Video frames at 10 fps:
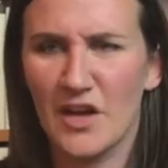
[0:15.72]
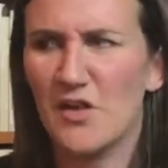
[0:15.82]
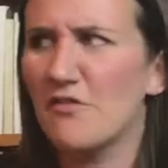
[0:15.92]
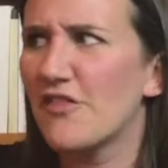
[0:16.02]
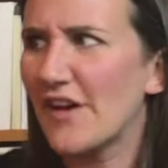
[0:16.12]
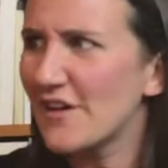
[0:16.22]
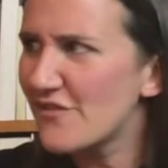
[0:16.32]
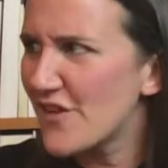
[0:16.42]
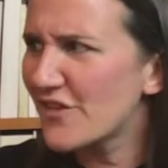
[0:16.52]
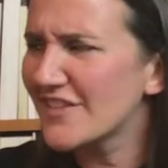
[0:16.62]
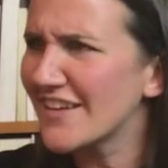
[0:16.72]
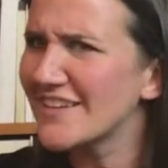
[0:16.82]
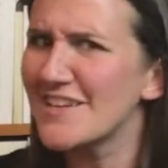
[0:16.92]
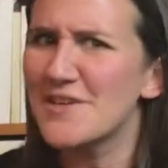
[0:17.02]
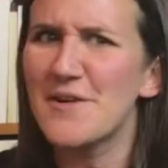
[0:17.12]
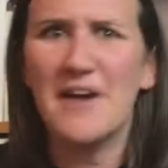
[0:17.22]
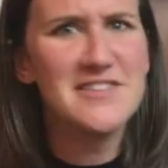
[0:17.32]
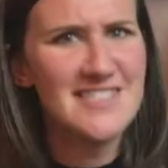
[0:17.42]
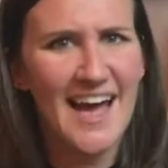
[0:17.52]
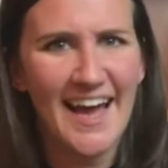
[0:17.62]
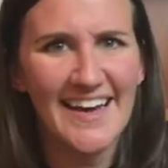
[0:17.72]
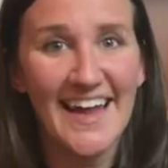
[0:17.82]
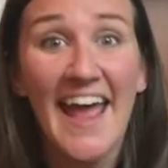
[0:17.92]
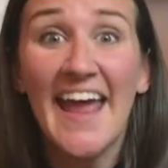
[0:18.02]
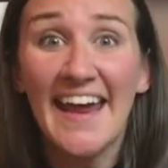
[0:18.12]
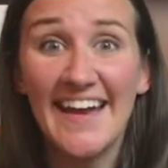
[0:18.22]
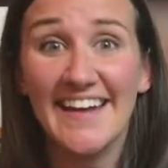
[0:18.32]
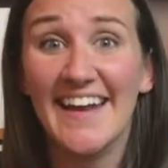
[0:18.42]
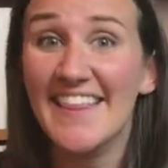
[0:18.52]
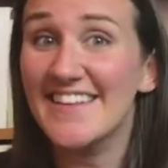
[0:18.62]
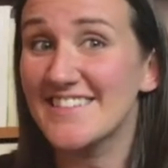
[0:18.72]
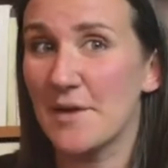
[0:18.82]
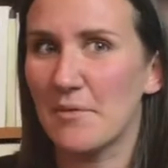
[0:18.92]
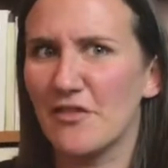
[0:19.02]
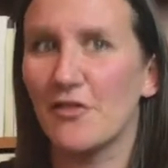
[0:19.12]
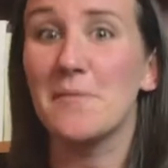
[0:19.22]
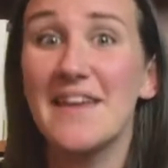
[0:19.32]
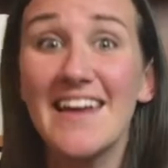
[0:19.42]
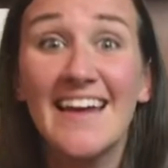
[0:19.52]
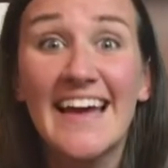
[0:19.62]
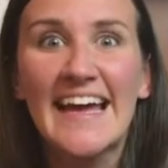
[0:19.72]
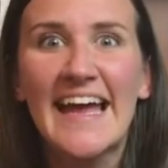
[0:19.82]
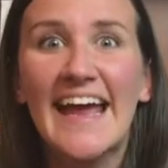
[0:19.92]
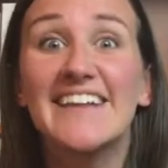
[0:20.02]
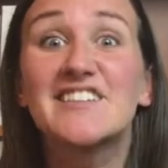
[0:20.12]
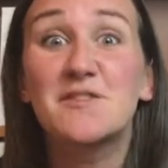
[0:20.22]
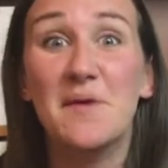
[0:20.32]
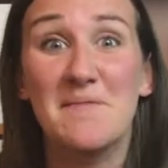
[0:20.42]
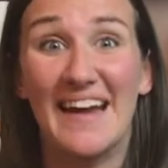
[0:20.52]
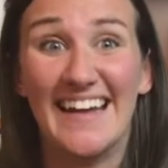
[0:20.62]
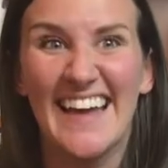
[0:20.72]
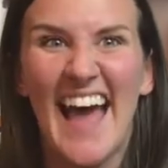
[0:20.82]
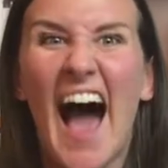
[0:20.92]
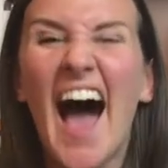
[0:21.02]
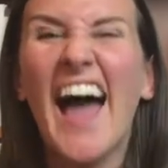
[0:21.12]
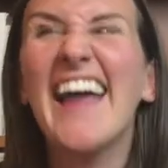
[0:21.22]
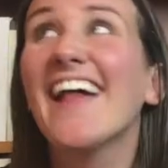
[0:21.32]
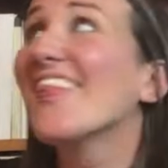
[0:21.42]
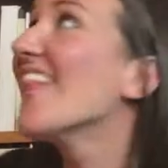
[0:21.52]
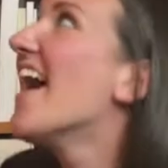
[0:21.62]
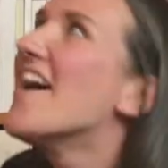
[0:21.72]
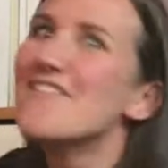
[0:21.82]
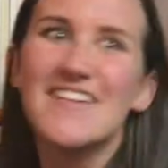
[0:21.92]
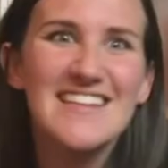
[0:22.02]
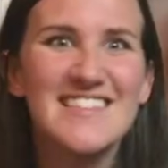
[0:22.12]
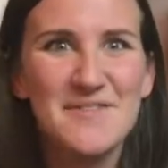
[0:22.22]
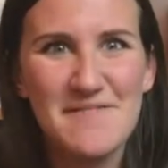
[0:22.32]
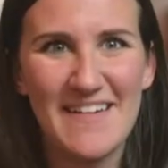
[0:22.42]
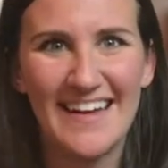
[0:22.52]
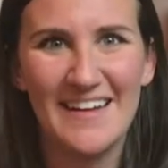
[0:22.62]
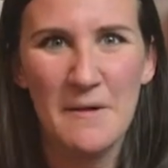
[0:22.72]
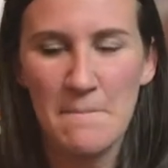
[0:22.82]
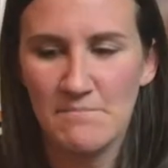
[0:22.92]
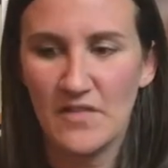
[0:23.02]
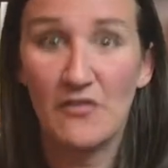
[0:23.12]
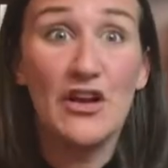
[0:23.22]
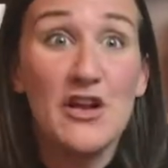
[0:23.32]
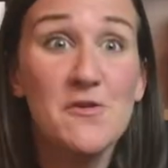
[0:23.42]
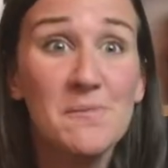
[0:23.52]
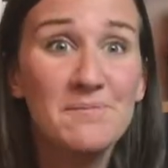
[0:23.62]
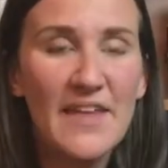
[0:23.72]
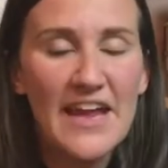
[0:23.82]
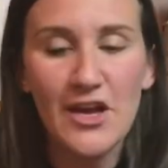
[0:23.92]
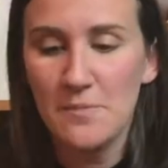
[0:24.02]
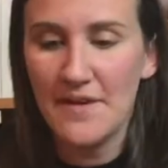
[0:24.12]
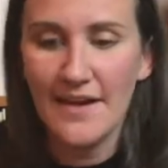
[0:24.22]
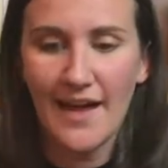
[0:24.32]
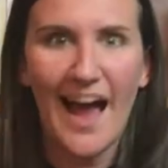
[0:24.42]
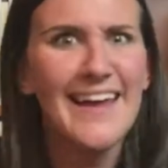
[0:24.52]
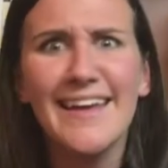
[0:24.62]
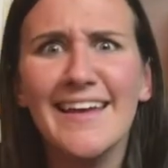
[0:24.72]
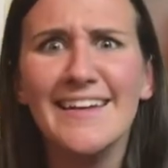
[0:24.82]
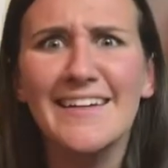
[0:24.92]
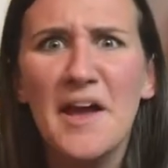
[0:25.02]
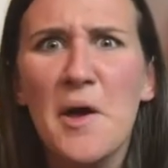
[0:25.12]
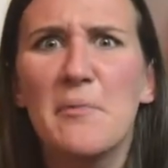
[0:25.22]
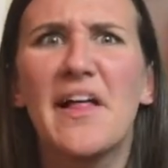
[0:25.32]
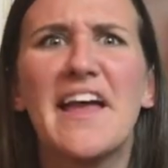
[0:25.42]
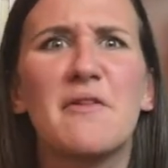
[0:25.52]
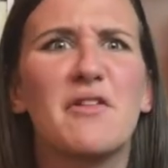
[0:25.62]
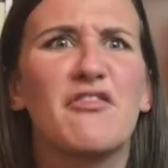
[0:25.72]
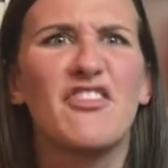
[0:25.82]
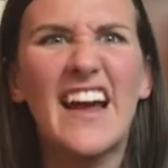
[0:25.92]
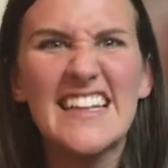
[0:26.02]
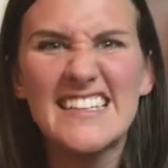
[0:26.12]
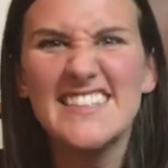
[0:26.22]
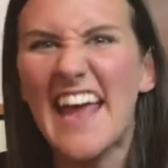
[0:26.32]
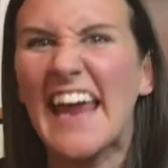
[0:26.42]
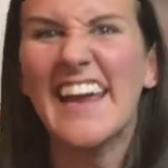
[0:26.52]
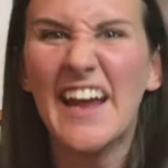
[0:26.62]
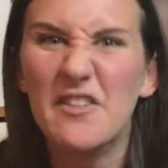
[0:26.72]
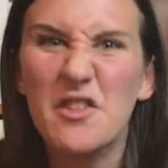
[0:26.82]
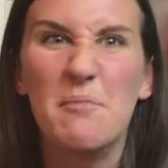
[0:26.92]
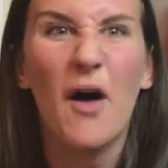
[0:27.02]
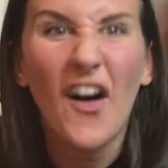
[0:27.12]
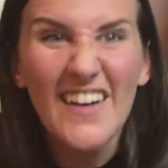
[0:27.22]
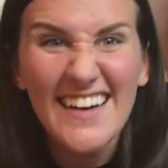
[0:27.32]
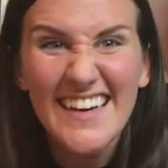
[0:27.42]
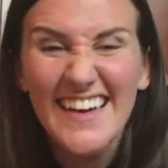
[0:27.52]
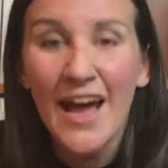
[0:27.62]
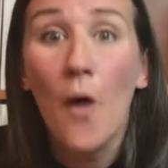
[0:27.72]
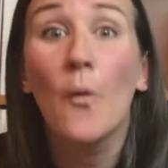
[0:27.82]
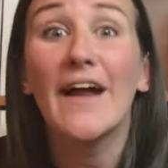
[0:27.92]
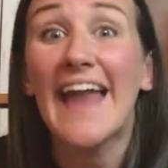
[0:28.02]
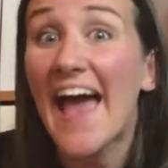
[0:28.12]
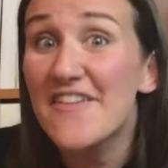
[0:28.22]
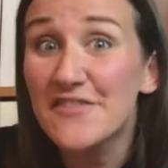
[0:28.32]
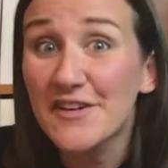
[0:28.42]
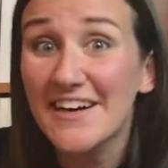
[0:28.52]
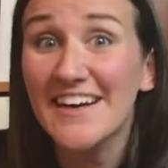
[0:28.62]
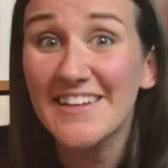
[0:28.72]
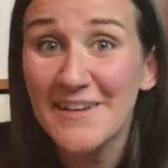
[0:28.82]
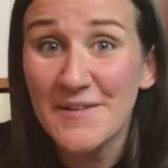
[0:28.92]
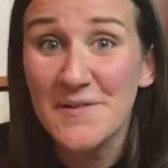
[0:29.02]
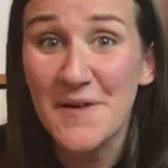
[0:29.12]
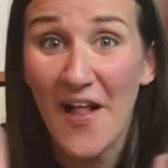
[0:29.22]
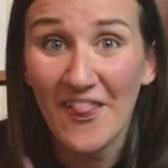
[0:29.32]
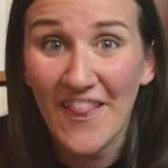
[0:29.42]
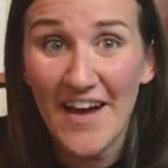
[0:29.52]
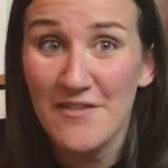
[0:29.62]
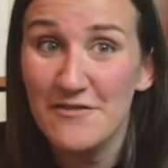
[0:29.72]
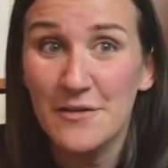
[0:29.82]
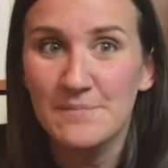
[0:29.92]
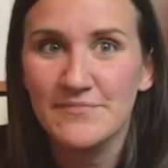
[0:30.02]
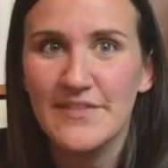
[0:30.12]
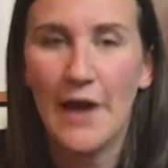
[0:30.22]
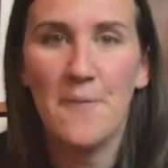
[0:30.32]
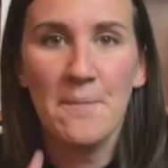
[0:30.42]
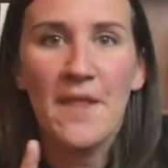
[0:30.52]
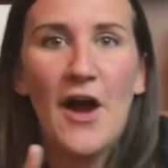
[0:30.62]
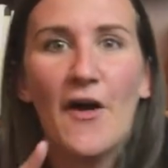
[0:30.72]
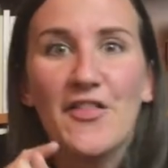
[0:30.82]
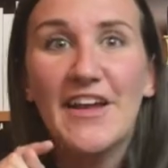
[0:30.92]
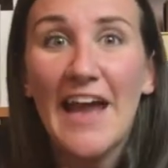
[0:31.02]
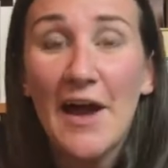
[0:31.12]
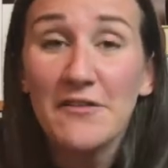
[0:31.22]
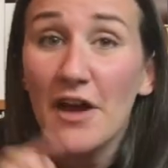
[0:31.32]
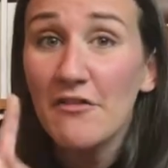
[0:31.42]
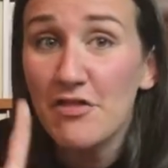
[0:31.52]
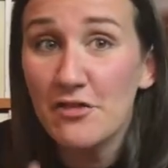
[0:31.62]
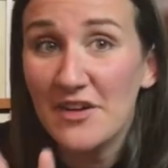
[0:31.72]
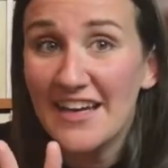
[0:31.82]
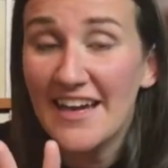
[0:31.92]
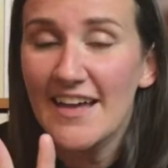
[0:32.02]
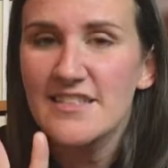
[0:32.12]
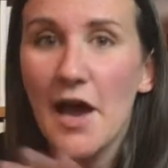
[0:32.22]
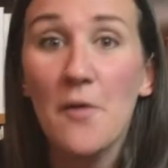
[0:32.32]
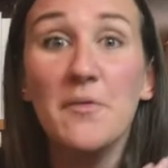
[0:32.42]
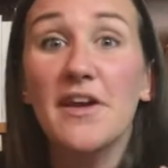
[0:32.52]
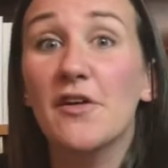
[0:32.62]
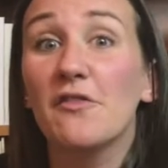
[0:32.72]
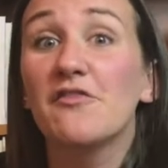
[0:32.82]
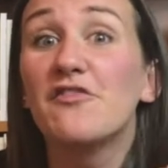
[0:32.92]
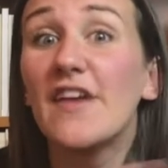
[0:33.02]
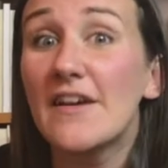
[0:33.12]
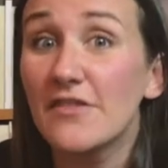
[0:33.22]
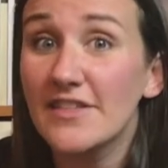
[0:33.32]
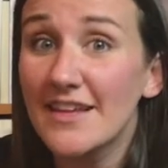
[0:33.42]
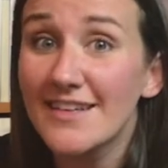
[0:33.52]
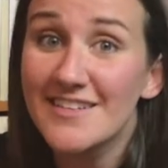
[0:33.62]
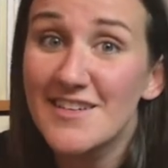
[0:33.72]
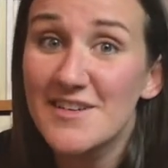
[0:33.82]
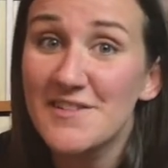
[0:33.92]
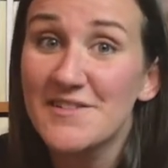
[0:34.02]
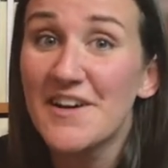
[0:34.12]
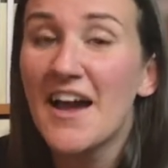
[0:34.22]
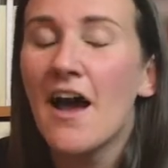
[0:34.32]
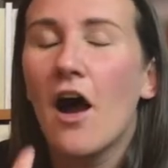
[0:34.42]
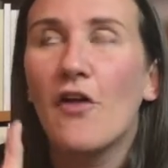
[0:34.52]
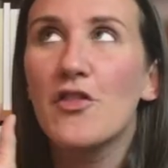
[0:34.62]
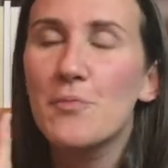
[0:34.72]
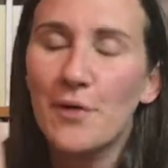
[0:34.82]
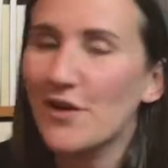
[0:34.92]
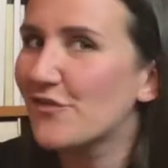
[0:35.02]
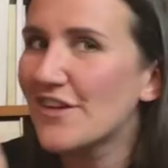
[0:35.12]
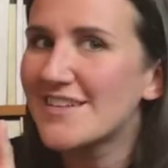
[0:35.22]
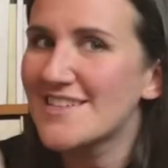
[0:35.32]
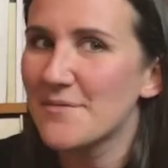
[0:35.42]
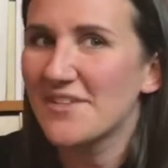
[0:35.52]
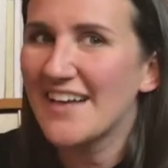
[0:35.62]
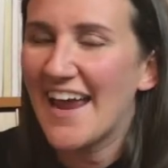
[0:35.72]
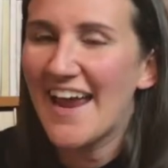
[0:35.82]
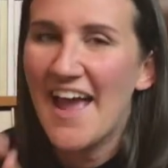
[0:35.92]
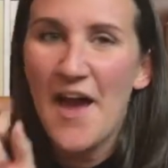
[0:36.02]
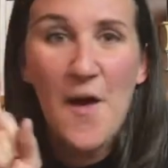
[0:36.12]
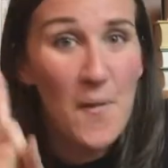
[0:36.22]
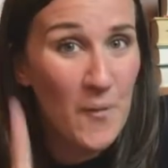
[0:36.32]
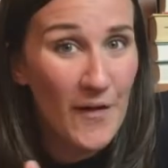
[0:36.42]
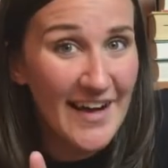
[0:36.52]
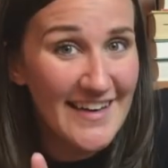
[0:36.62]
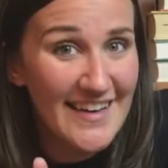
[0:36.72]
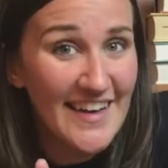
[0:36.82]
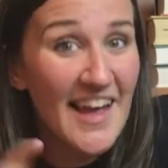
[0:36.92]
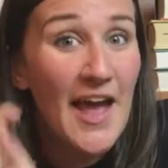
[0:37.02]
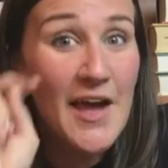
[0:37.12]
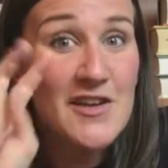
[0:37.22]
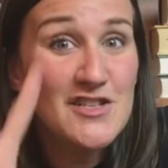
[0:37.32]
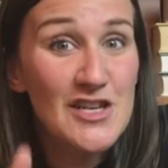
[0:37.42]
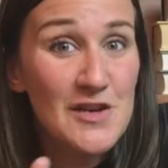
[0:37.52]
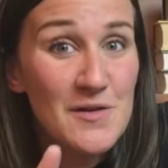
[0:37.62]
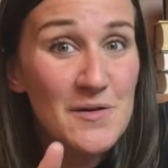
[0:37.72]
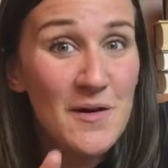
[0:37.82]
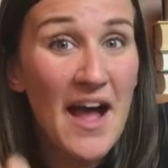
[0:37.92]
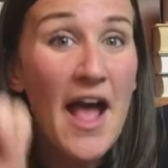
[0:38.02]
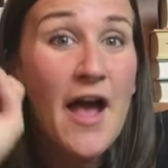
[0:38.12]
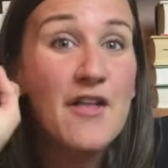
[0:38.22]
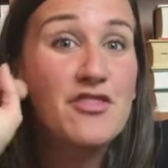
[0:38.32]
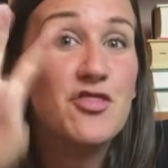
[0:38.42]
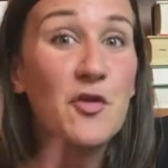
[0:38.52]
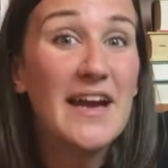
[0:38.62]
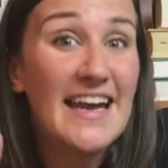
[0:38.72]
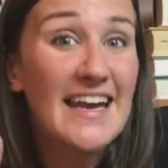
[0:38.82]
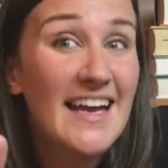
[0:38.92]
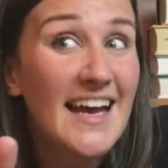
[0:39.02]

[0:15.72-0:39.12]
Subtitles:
Your very favorite thing to do outside in the summer. For me, it's swimming. I love swimming. For you, it could be hiking, playing with friends, hanging out at the park, whatever you love. Now, on the count of three, tell me your favorite thing to do on the perfect summer day. One, two, three.